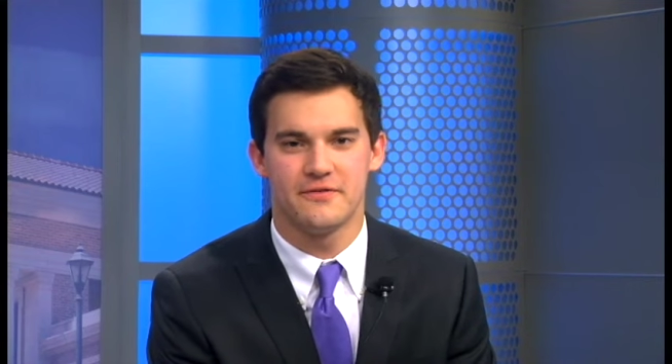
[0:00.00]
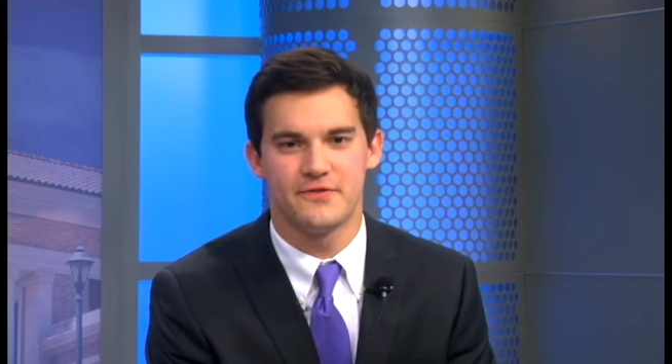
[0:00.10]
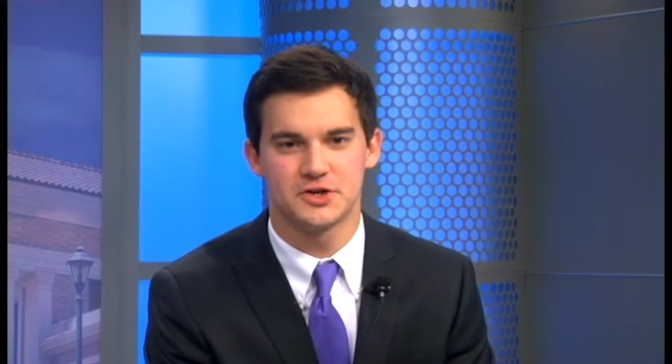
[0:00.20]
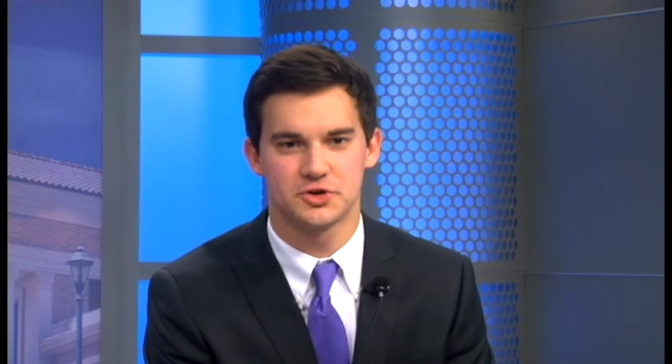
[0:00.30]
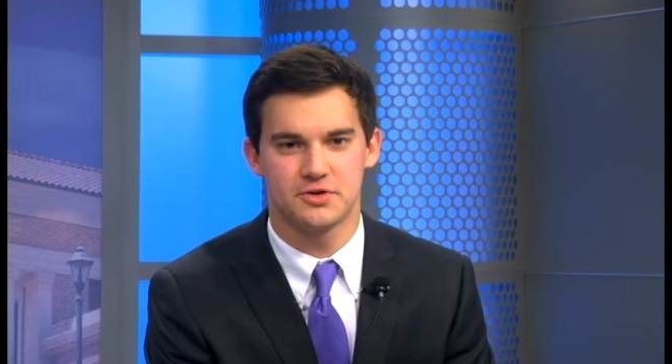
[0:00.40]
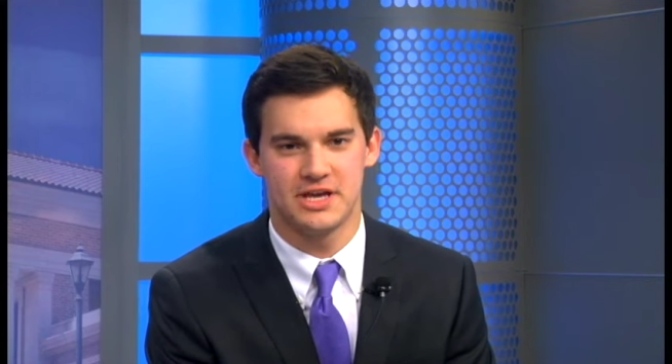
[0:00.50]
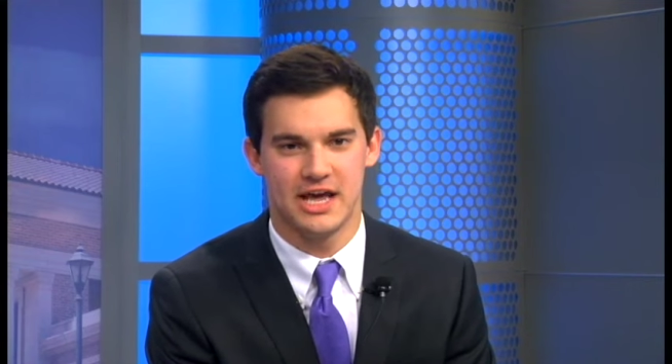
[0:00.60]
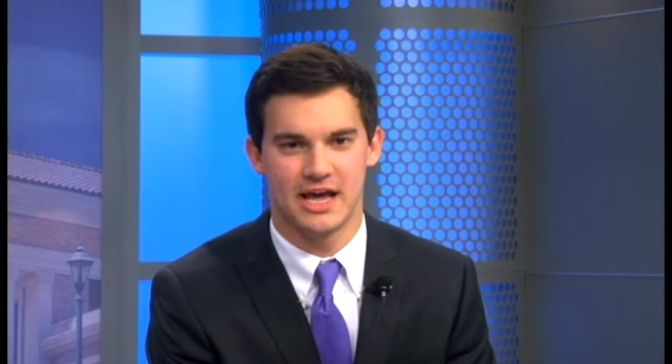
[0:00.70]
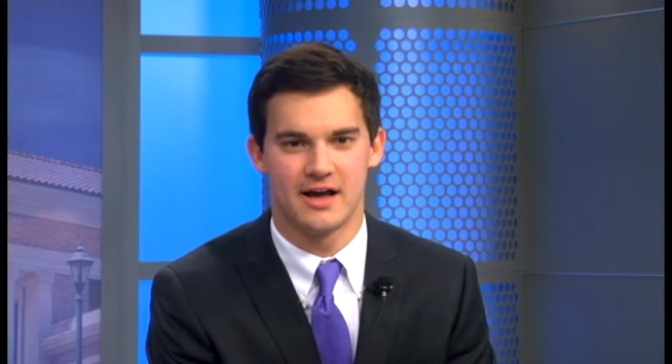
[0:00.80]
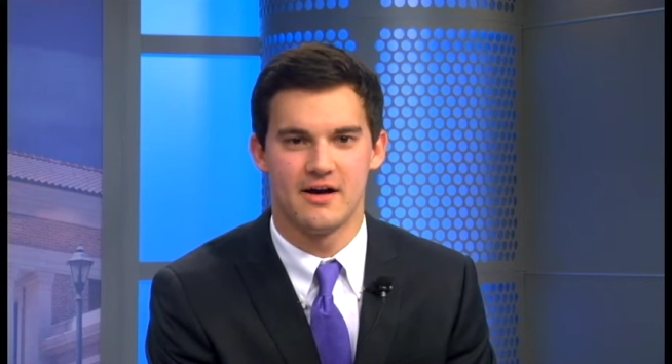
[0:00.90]
official
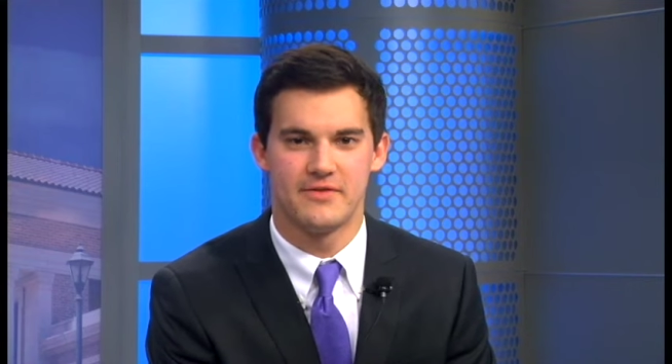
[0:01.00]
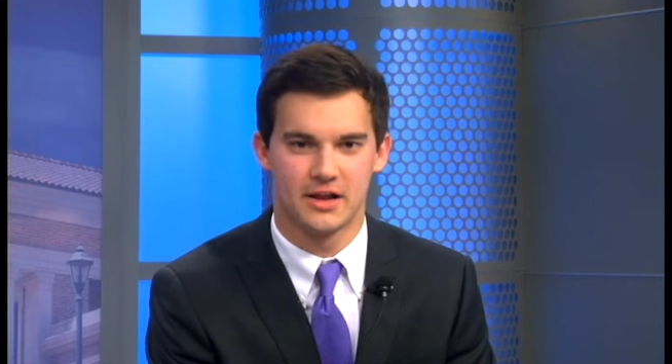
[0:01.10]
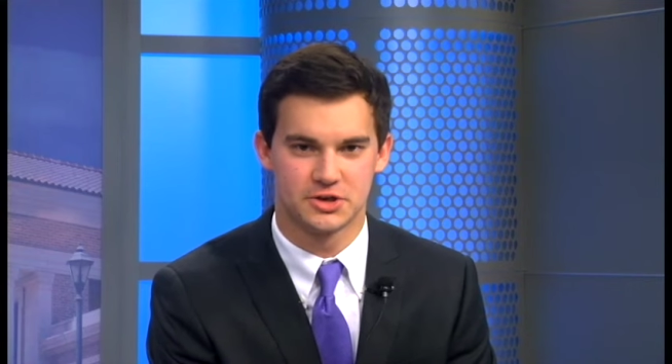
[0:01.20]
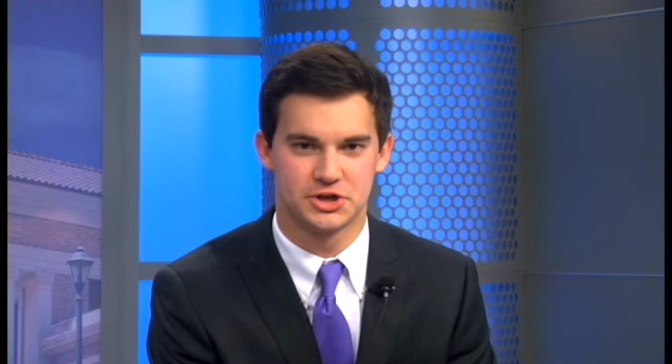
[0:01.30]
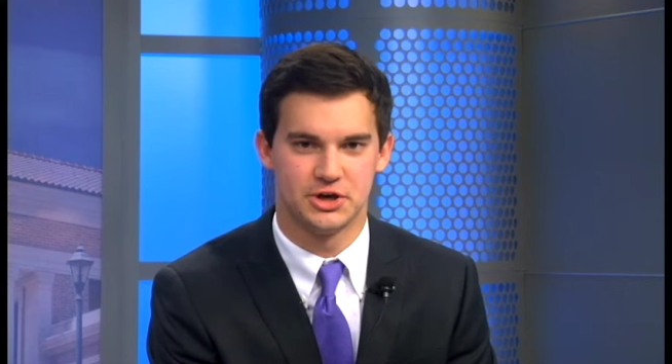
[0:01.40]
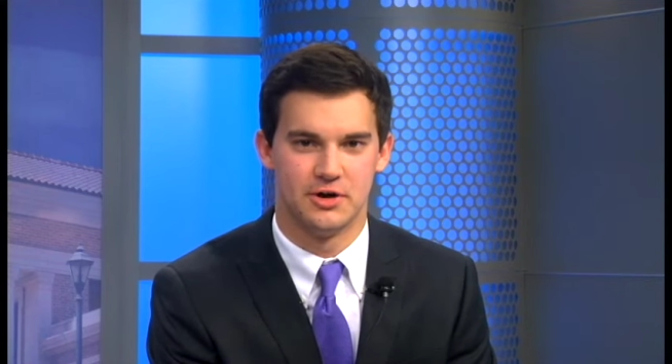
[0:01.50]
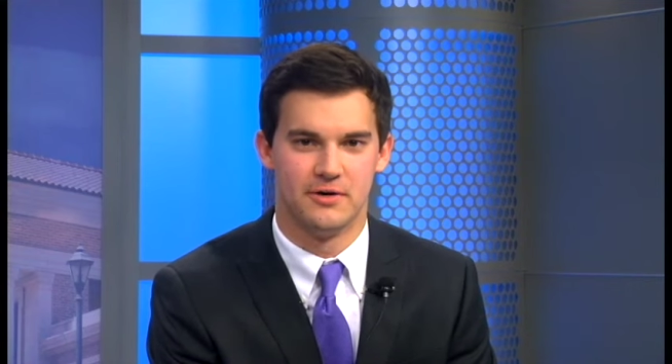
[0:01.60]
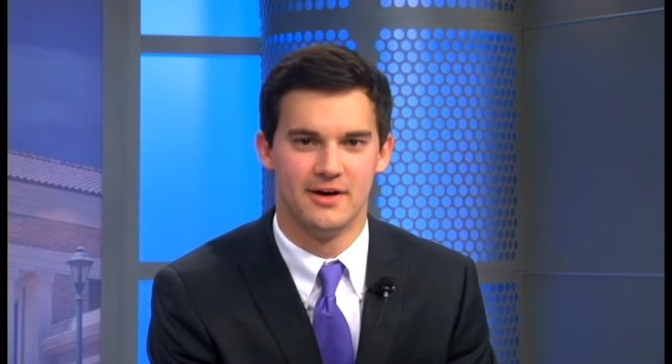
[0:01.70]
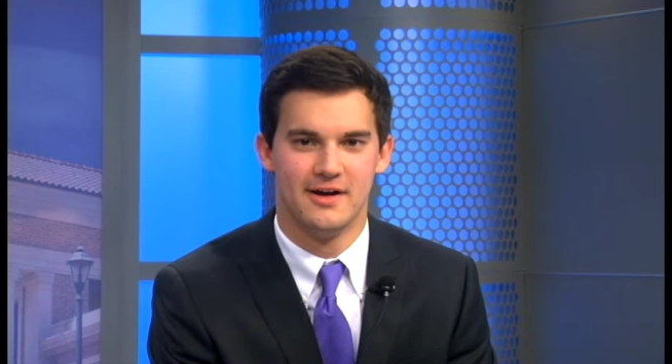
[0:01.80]
king of LSU.